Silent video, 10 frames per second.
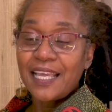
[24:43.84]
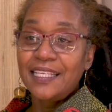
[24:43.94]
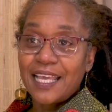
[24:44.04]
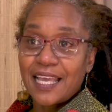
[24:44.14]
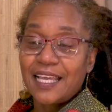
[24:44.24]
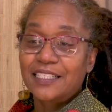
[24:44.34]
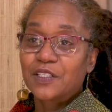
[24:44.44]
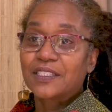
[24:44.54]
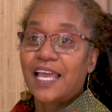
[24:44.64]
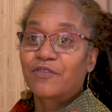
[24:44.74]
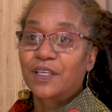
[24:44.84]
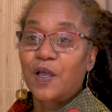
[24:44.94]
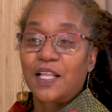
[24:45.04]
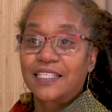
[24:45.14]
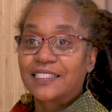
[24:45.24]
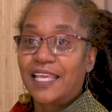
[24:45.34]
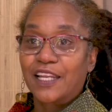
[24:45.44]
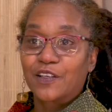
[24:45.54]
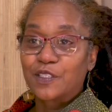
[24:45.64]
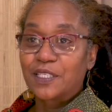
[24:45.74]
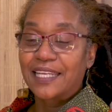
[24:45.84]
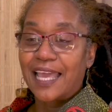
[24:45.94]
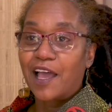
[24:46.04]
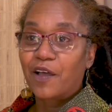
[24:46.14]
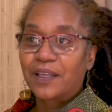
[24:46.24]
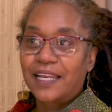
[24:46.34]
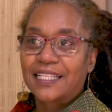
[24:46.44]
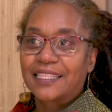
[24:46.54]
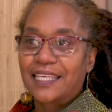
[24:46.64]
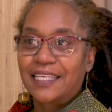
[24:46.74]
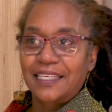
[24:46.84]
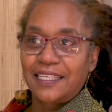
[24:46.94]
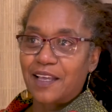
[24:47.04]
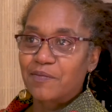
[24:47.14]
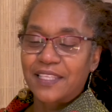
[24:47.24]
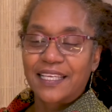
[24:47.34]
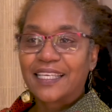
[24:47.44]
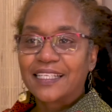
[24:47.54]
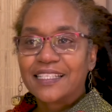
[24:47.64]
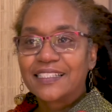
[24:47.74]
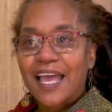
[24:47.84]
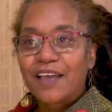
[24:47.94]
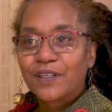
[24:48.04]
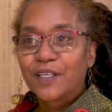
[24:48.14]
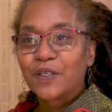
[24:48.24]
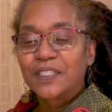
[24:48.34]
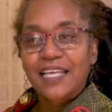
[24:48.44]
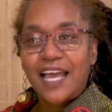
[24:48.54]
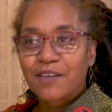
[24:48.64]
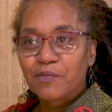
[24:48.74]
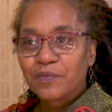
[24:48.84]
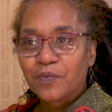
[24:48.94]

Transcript: And just having all this energy now, and I'm thinking he's having a good time.